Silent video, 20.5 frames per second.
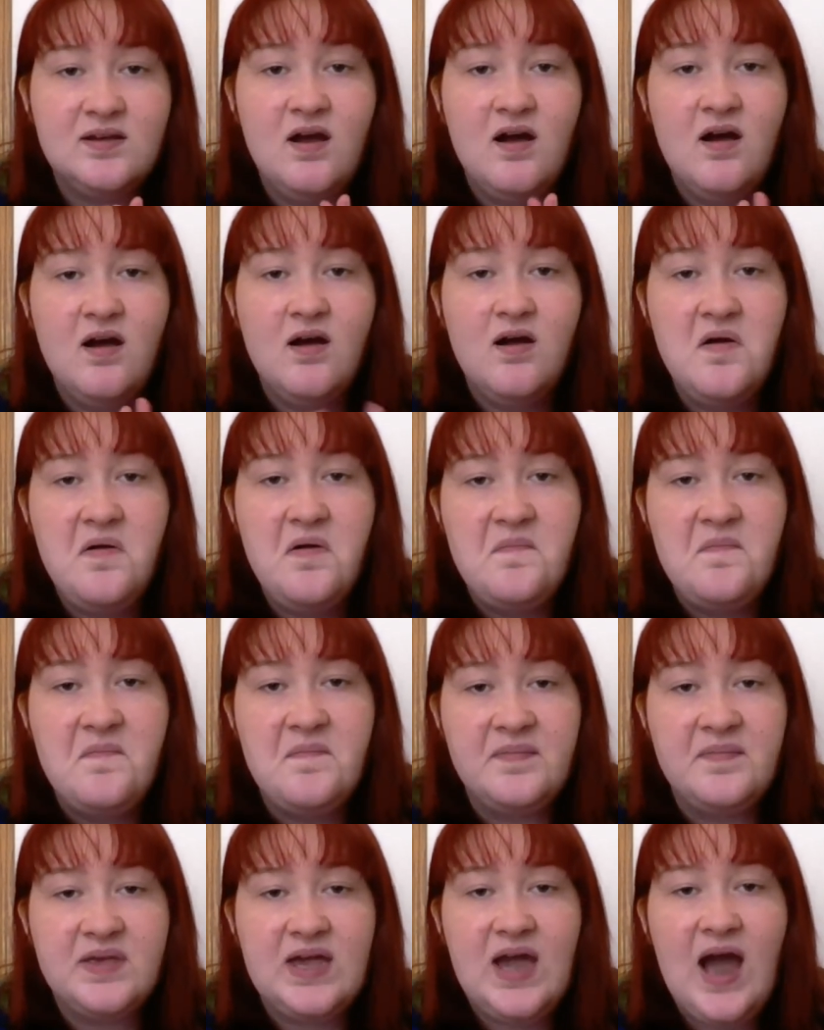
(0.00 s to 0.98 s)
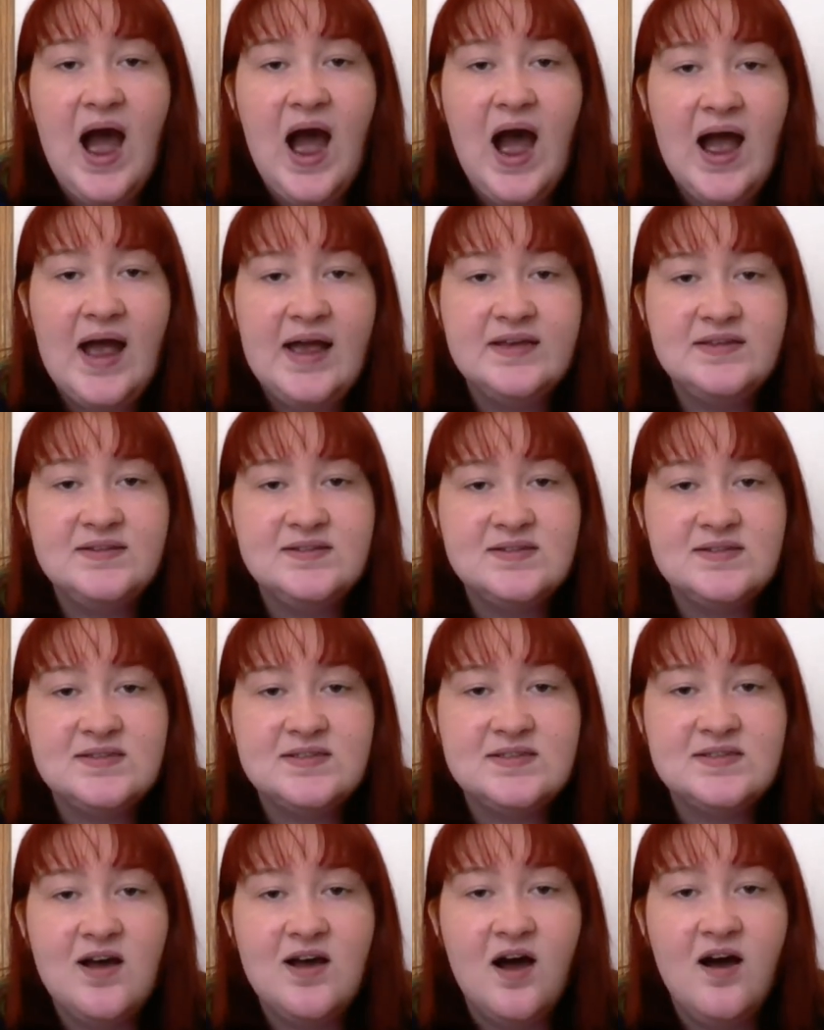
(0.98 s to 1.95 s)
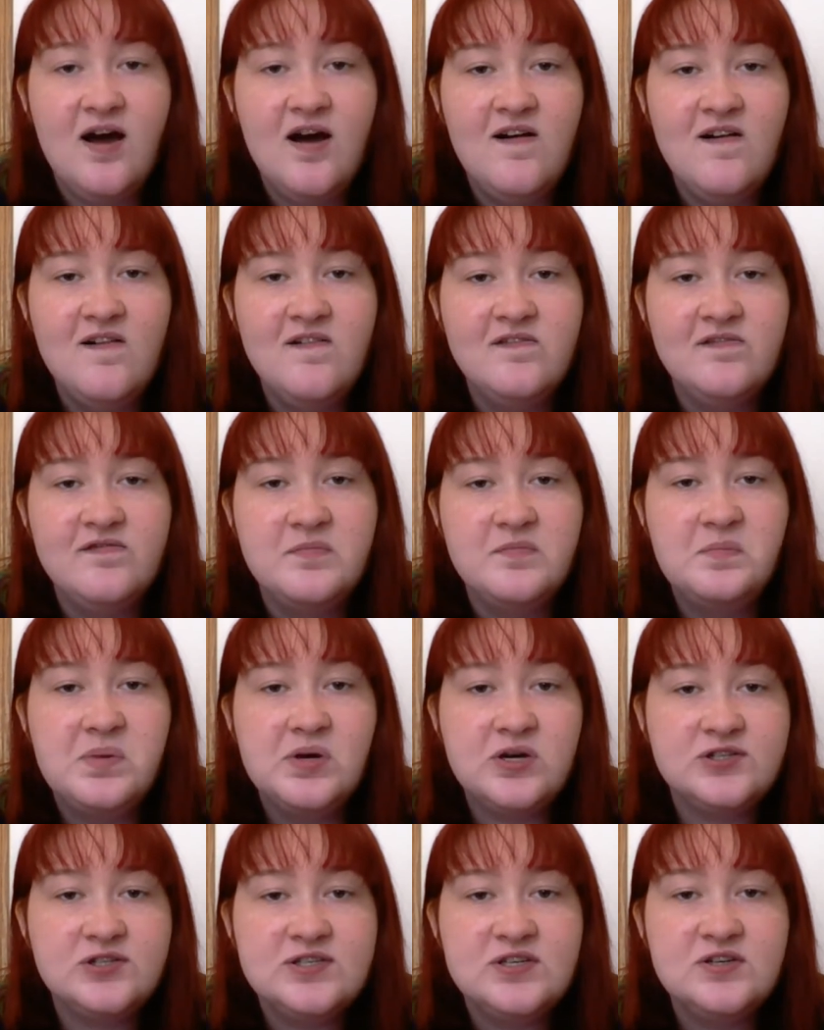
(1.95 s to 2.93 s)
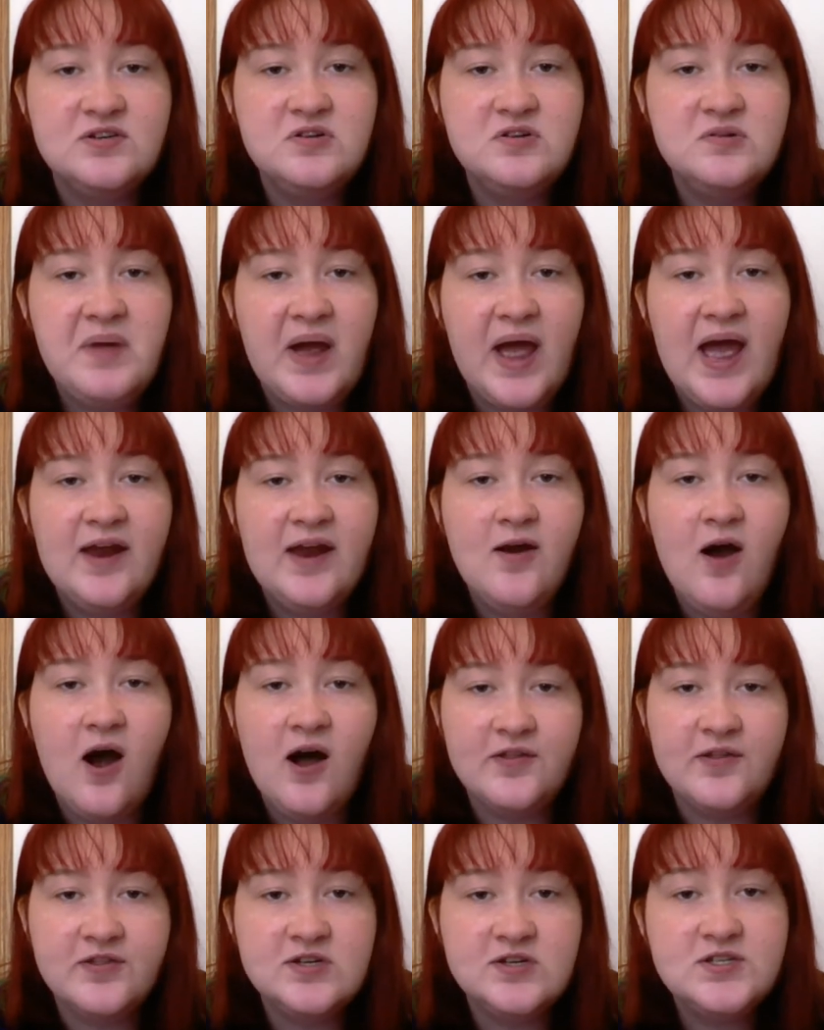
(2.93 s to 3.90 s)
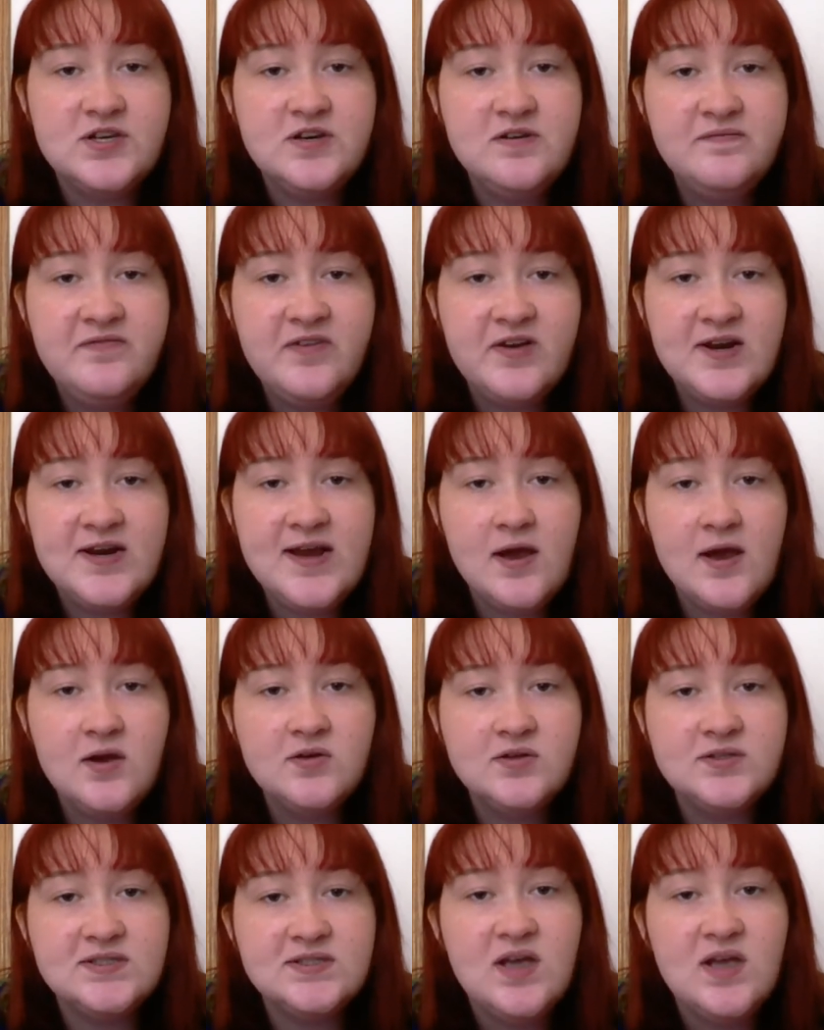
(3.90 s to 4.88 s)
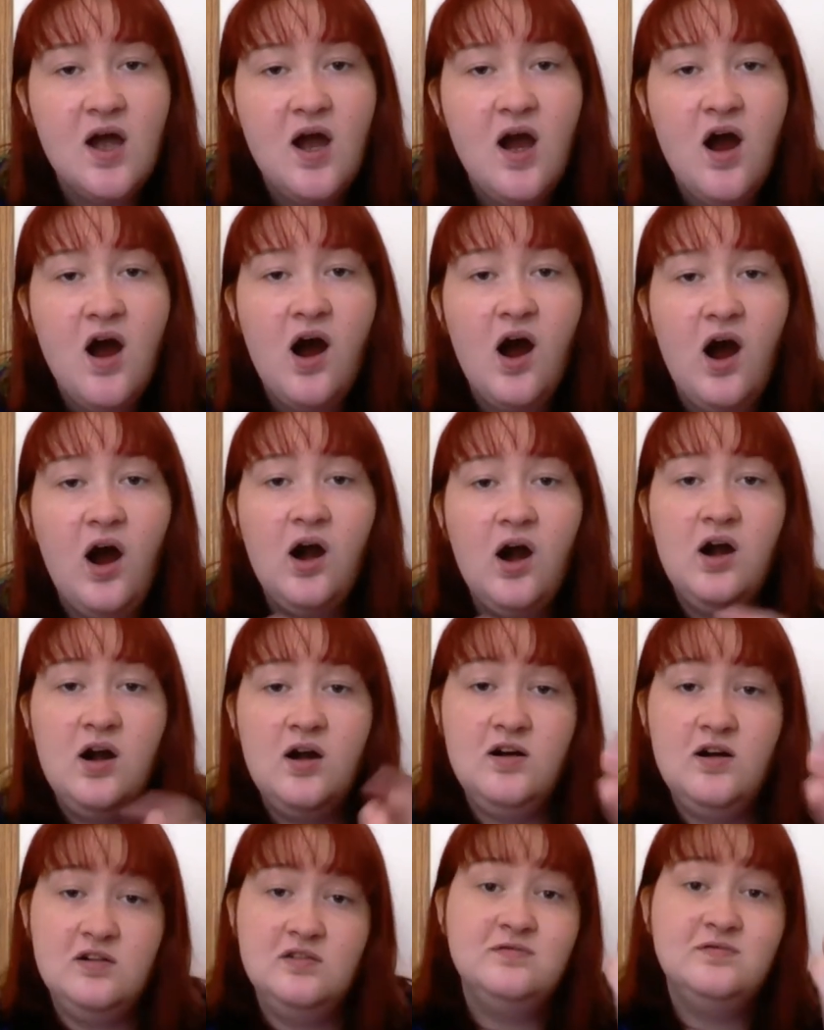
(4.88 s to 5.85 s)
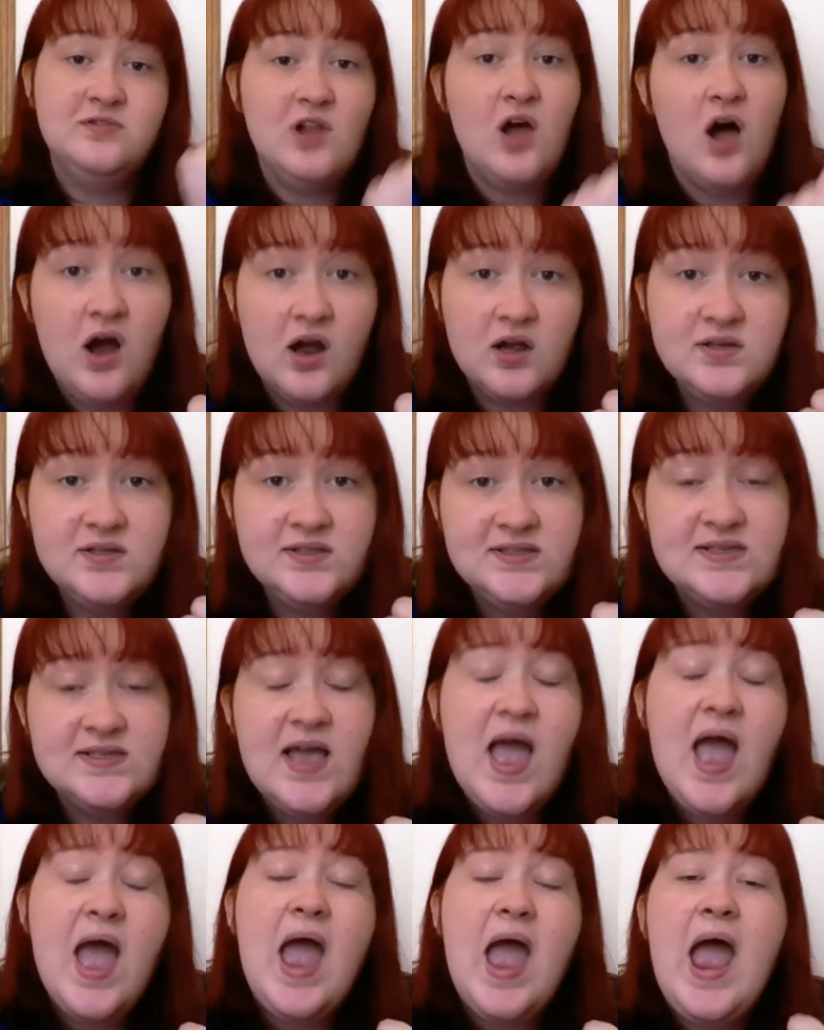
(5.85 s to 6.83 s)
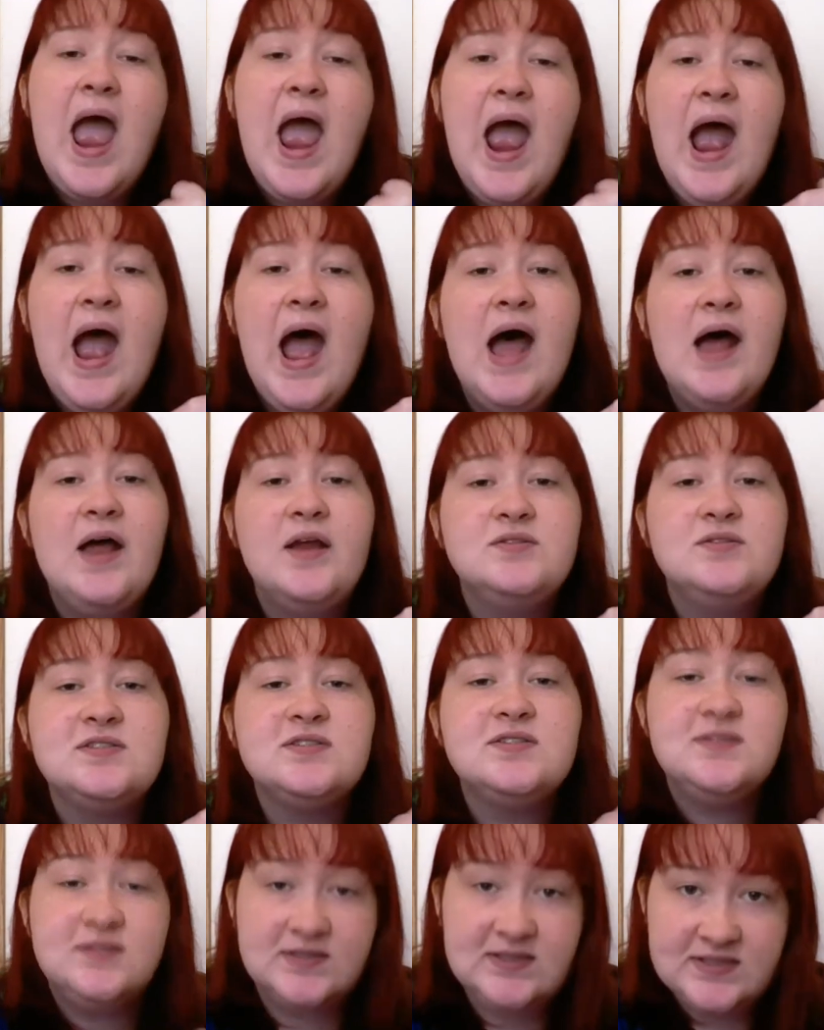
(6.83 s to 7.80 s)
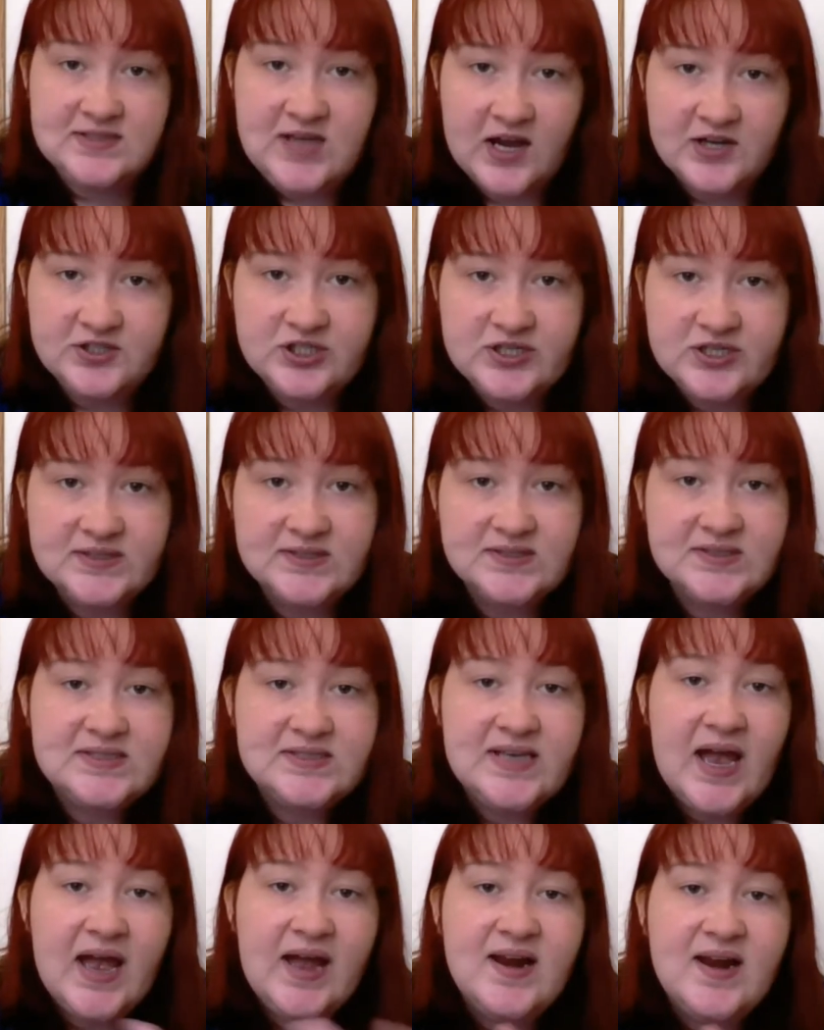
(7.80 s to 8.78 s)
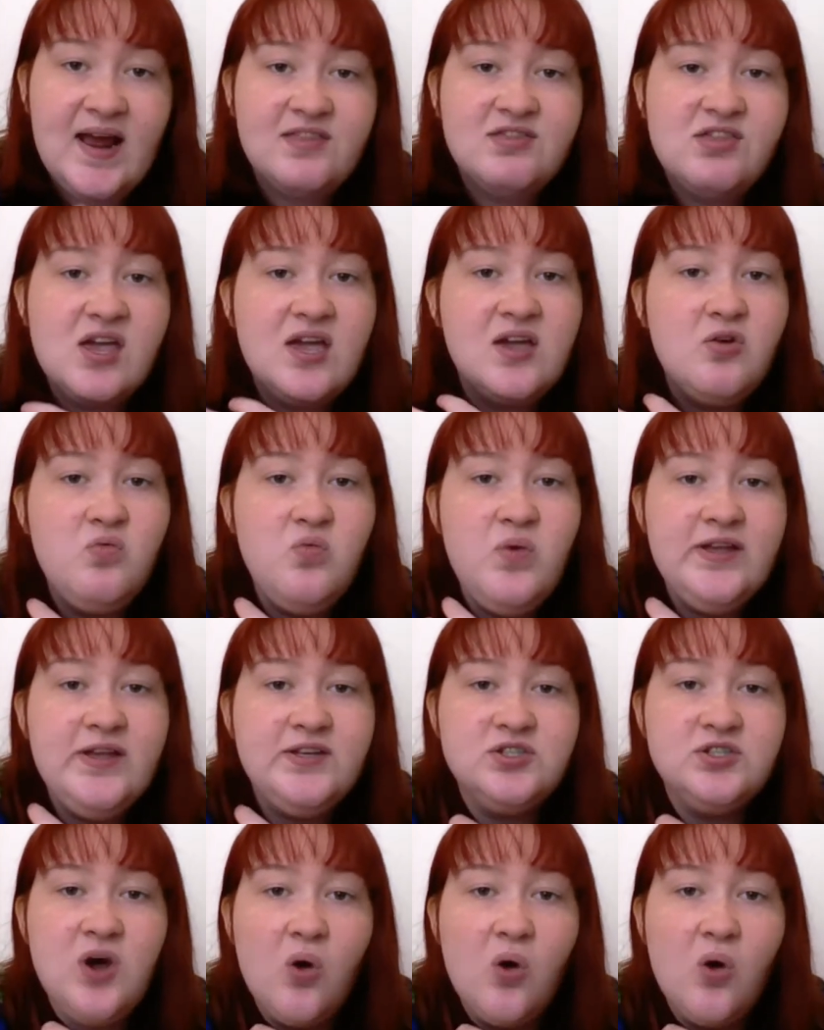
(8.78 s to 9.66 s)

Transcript: kinds of BookTube and AuthorTube videos are vlogs and discussions. And I think I